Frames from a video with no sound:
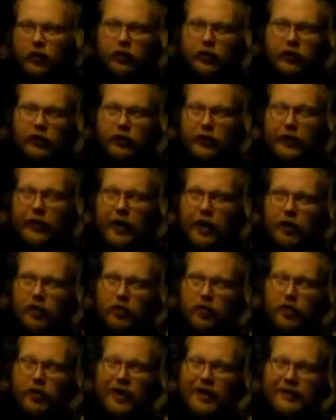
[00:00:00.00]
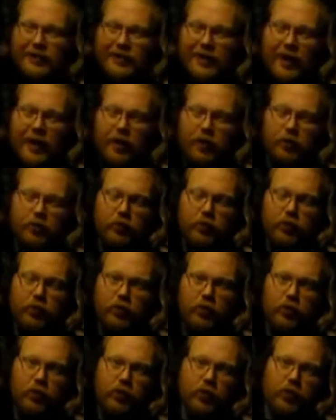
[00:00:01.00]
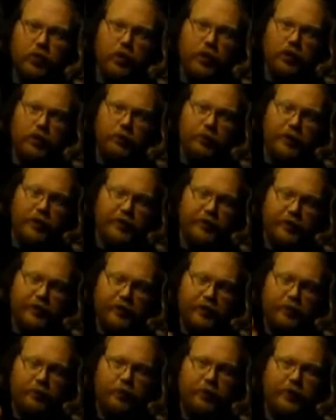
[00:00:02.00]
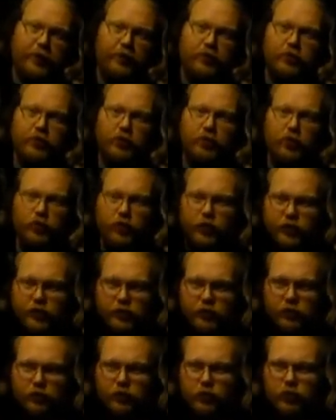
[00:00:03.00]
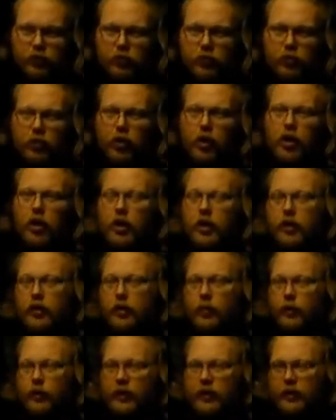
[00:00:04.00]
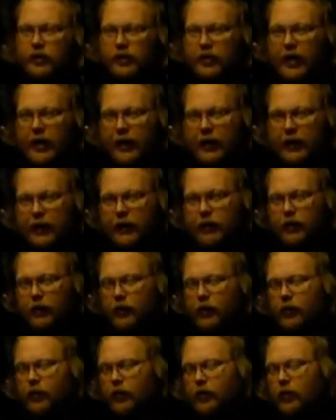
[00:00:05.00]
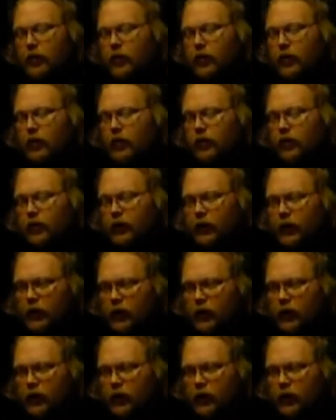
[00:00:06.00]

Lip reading: get the Calico guys out, and meet us on this plane through the crystal, then we can take the